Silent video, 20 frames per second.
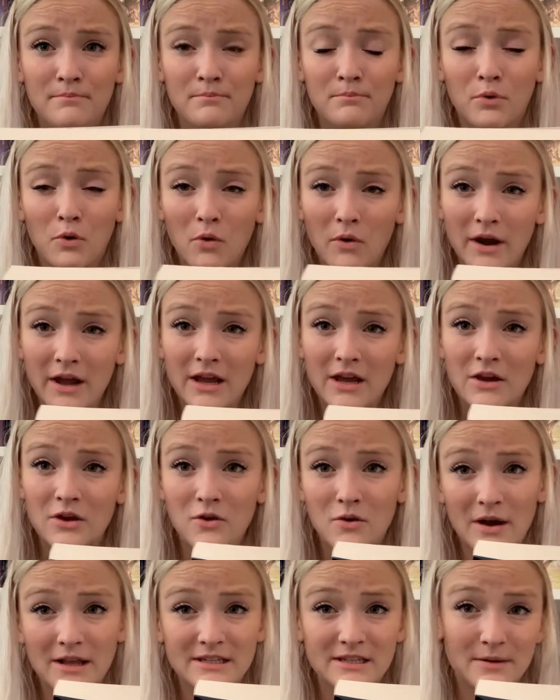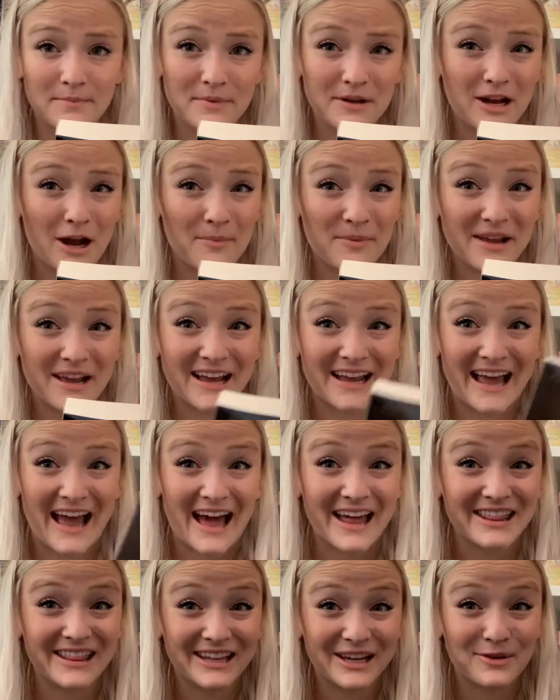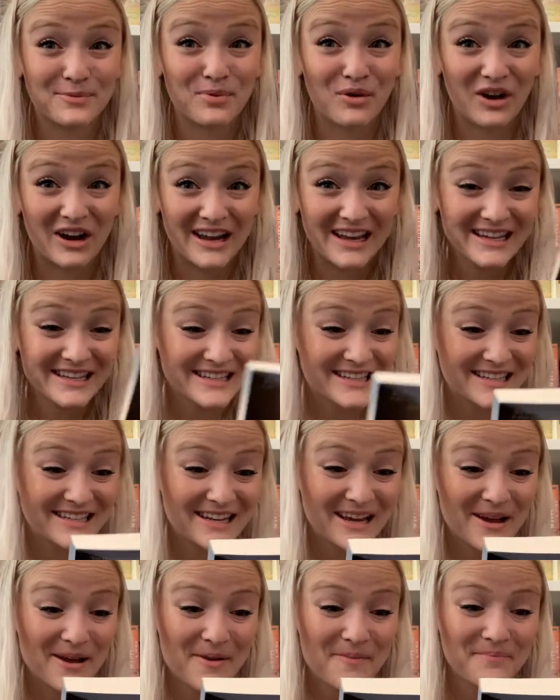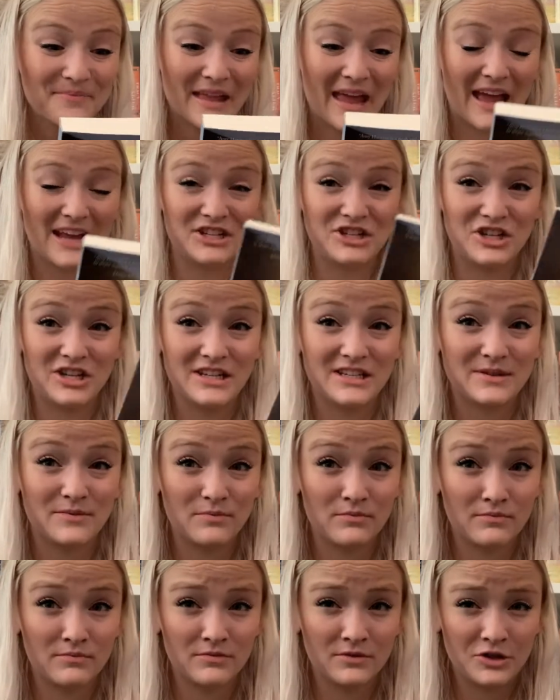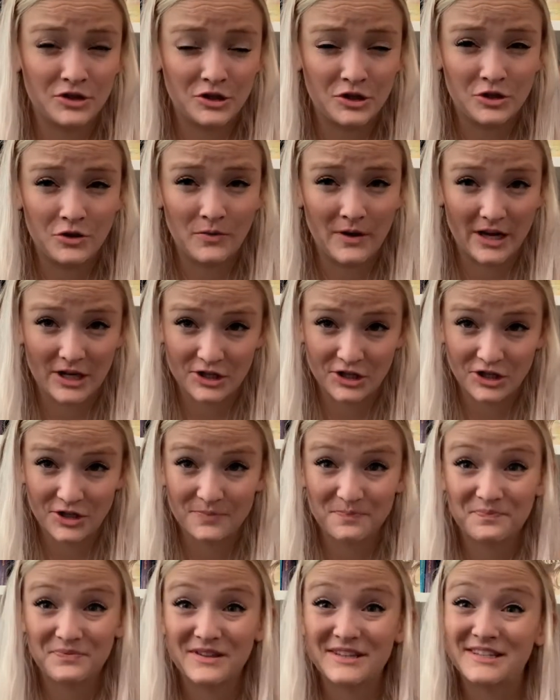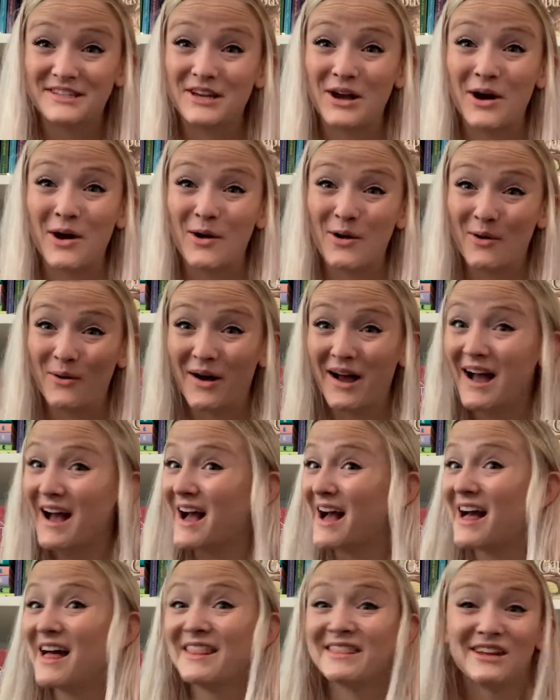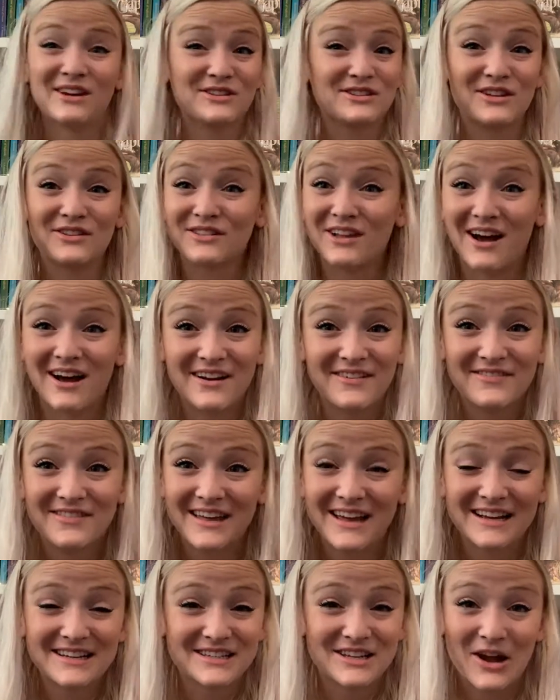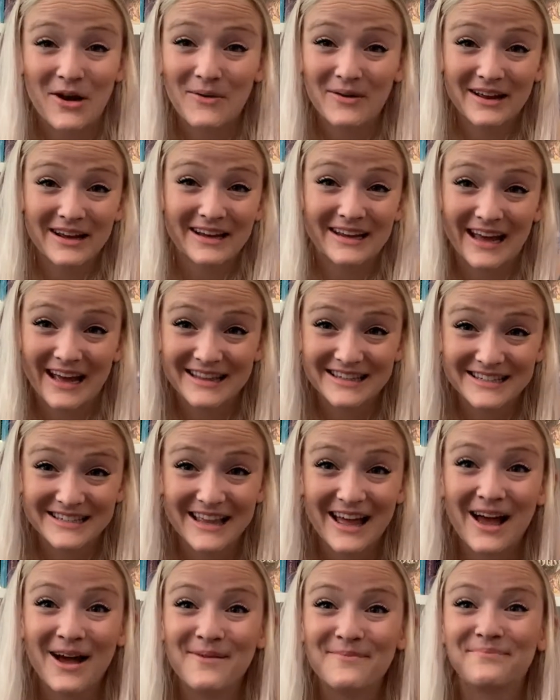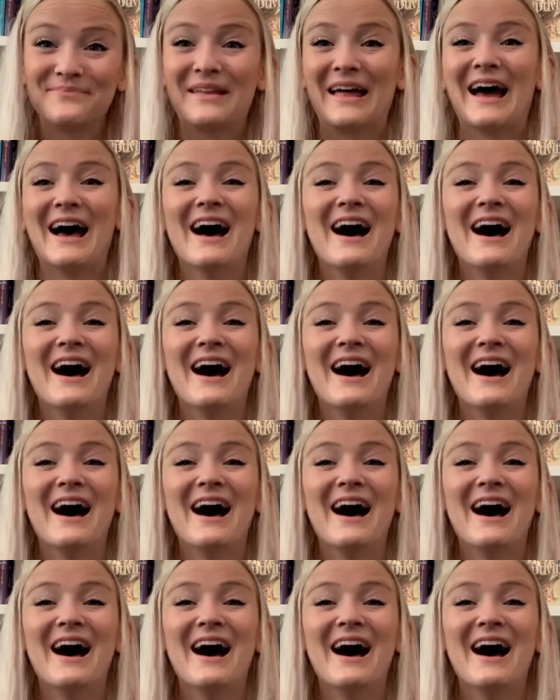boy who ends up becoming a Catholic priest, and she's Jewish. So there's a lot of things going against them,